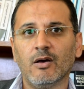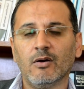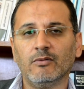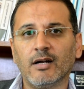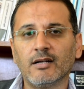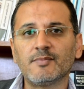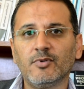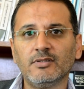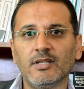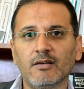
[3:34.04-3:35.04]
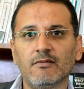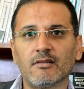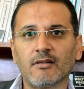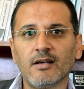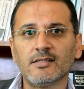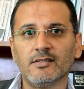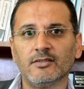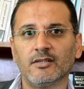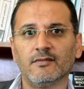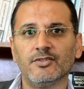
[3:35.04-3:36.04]
We are responding with crisis
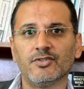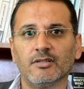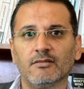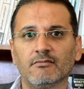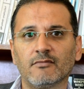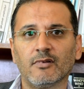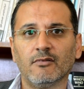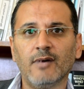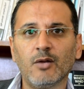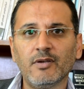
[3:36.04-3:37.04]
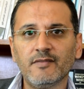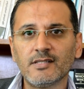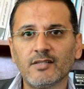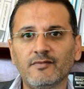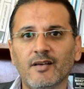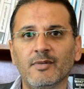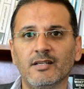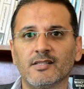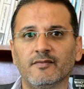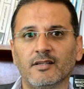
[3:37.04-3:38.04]
intervention, where we visit
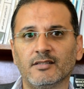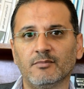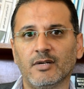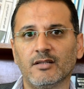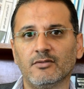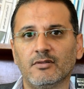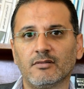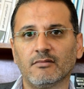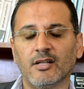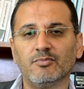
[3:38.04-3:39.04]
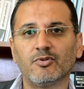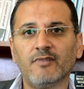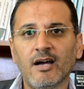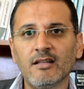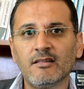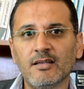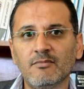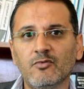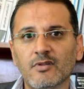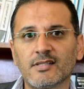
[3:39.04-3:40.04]
families affected by the war and provide
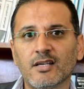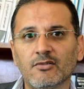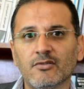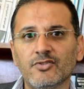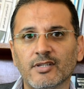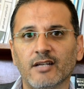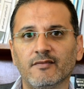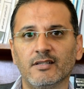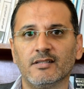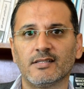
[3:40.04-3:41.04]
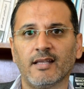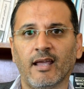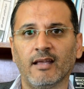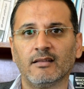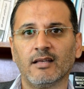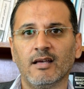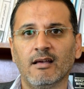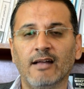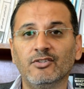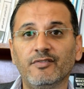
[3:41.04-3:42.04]
them with psychological first aid
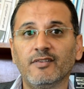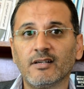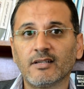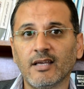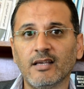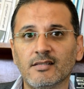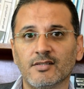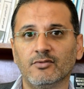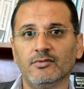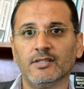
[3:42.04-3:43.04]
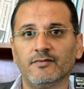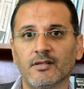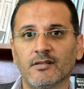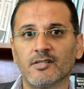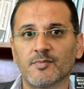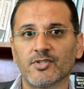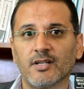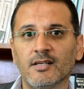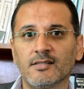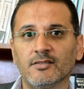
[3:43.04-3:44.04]
and refer cases who need further
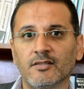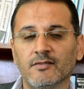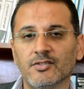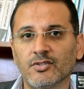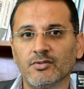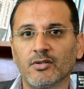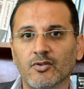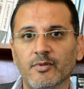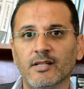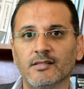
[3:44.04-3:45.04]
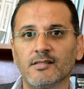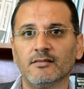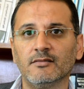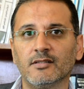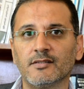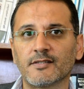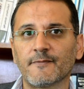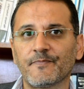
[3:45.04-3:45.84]
specialized intervention to our community centers.